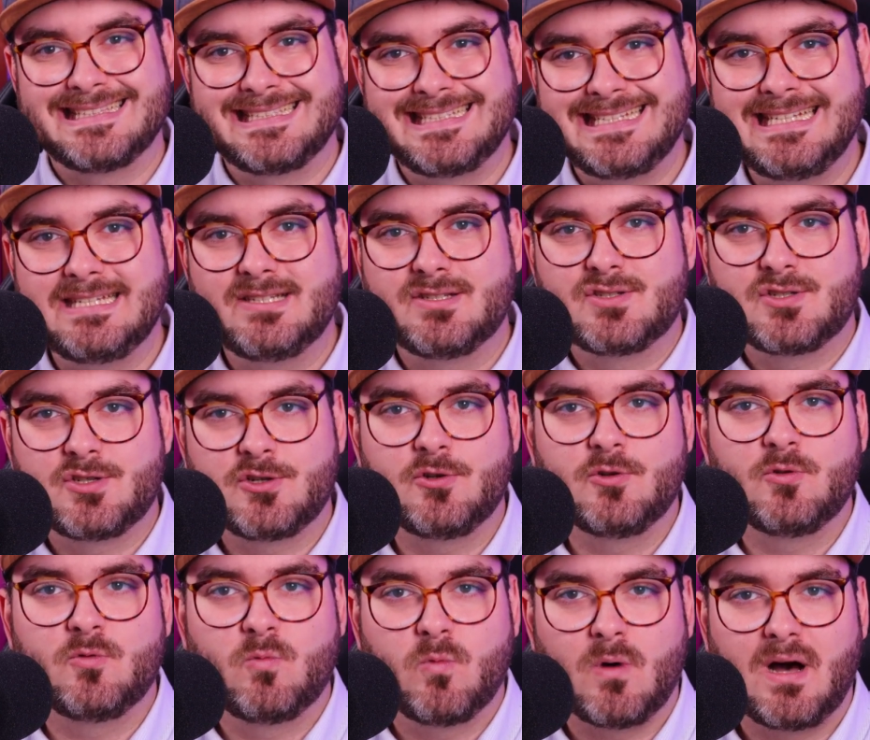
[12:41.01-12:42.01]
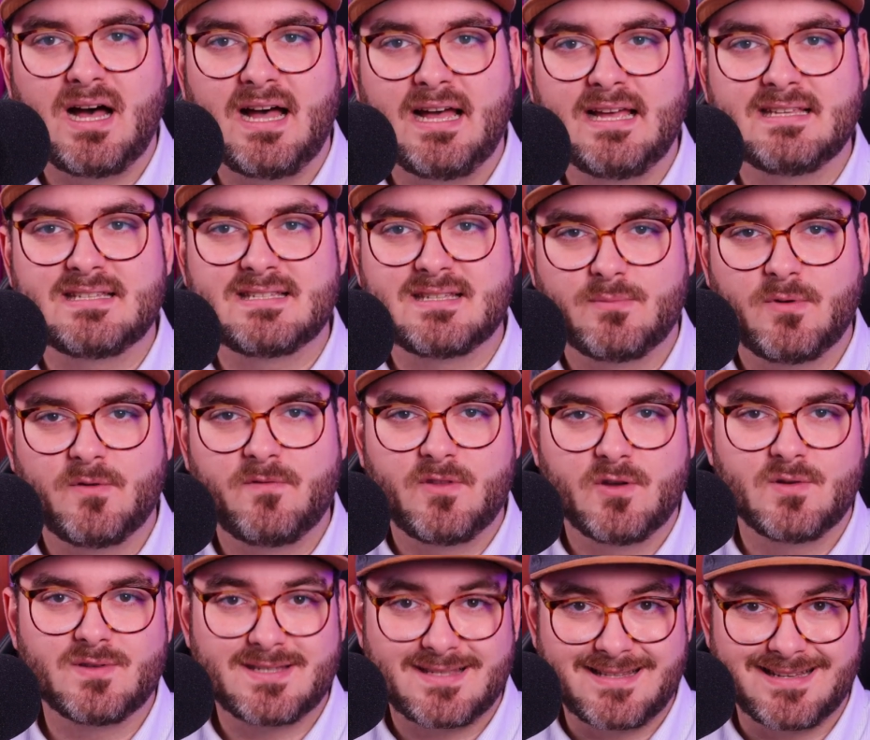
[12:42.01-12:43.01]
lead to why some of
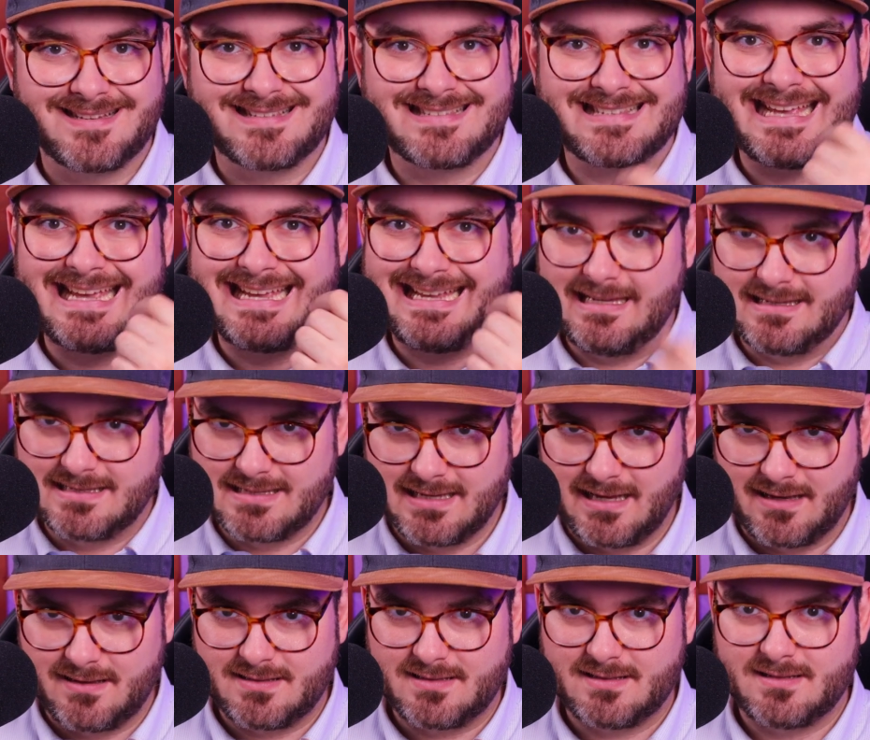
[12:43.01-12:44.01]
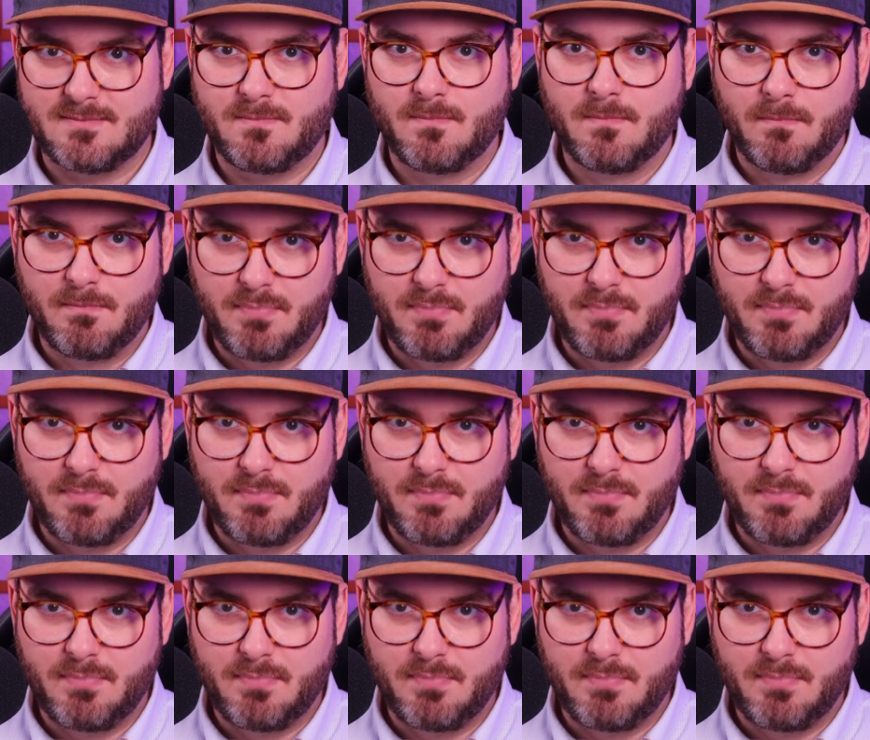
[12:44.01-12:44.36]
those things exist.